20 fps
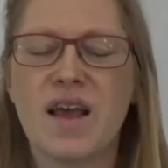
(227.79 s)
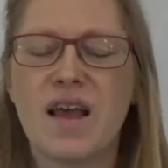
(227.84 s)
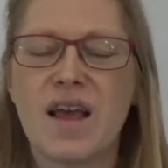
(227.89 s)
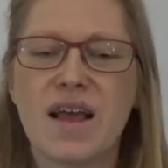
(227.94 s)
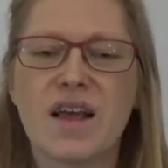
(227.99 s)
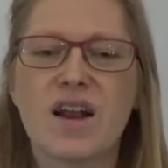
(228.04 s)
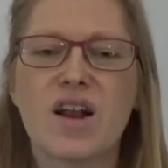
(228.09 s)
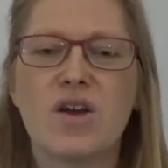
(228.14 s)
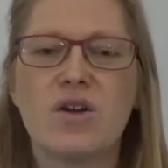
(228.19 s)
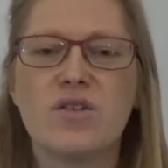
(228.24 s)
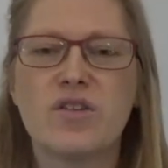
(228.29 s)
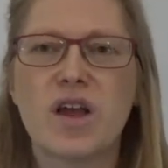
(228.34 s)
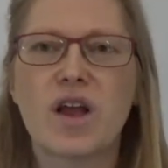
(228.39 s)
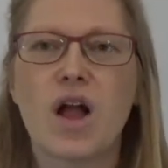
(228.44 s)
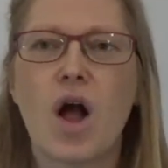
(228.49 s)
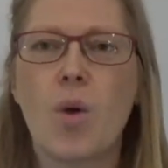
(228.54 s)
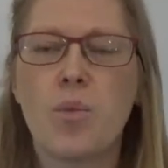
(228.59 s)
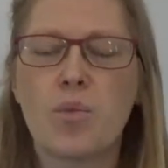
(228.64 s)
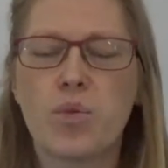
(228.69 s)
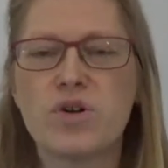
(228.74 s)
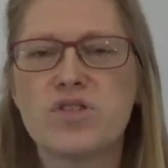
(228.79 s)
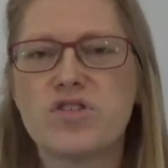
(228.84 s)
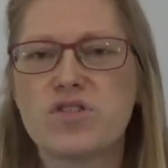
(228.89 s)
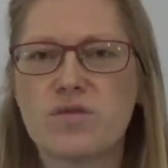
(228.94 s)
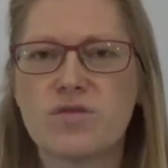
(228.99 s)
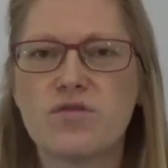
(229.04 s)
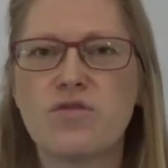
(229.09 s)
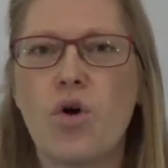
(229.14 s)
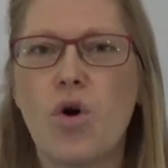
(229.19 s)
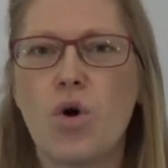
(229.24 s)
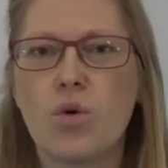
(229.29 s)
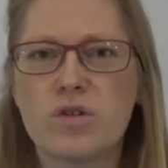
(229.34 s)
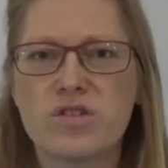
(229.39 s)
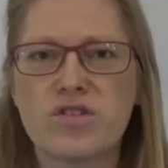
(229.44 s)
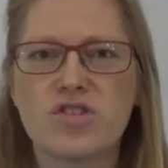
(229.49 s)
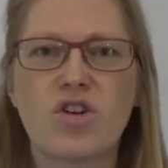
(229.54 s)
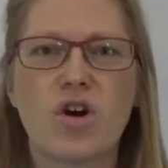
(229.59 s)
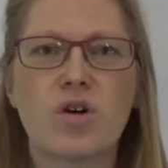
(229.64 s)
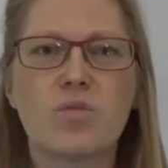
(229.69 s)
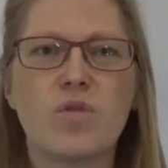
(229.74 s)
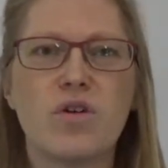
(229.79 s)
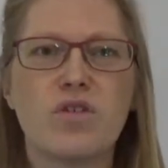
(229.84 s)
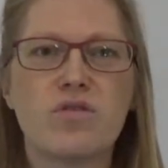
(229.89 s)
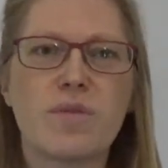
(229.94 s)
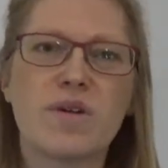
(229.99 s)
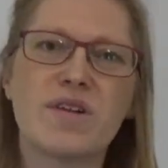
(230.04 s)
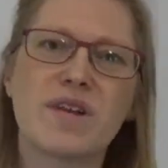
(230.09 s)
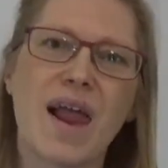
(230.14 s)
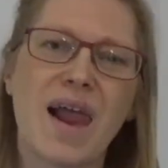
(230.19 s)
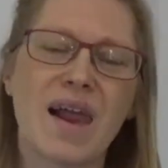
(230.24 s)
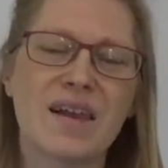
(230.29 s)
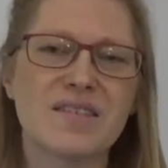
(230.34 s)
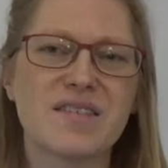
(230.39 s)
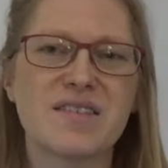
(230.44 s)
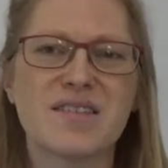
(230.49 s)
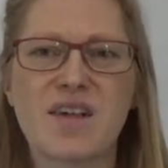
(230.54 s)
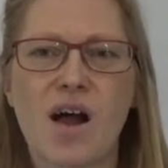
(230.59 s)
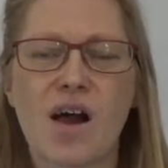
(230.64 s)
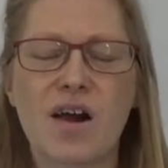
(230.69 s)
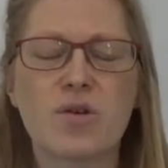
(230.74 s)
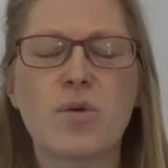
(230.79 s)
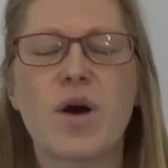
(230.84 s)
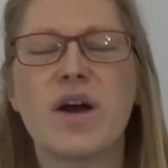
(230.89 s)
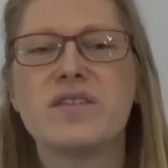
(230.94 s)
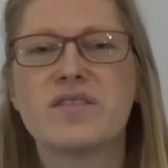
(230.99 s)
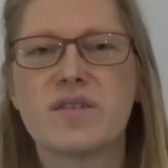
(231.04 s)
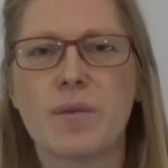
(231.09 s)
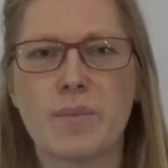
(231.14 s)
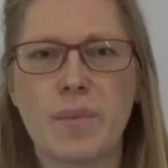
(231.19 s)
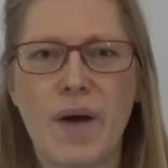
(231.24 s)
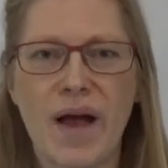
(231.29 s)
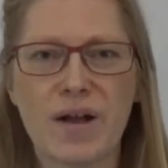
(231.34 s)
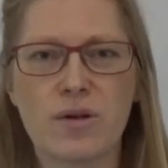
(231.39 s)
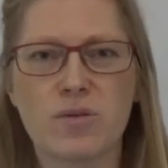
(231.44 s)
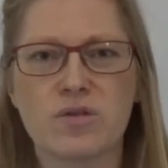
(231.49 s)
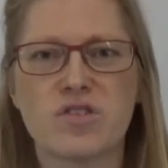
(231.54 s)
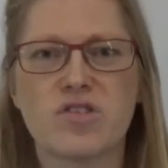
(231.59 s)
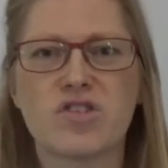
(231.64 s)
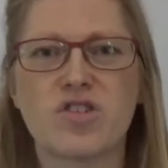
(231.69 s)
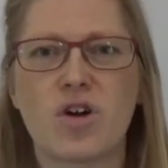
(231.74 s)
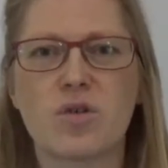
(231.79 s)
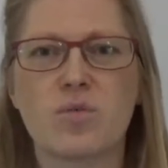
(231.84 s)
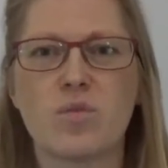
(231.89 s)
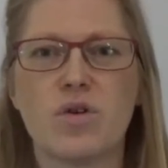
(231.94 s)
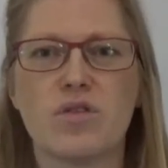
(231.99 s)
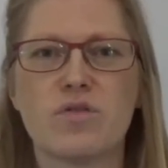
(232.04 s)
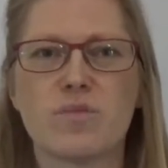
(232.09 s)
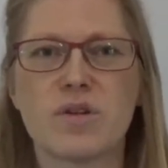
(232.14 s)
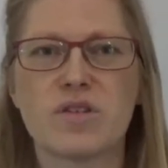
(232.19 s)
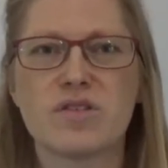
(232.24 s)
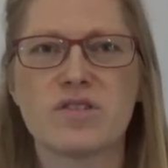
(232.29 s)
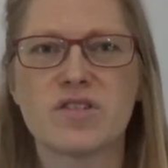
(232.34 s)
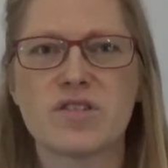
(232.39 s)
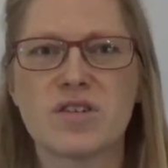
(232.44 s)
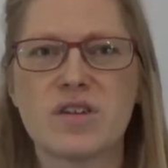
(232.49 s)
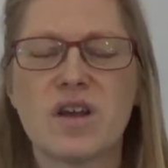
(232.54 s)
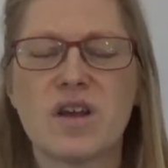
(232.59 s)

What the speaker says: including upwards and forwards tongue movement and sideways and backwards tongue movement.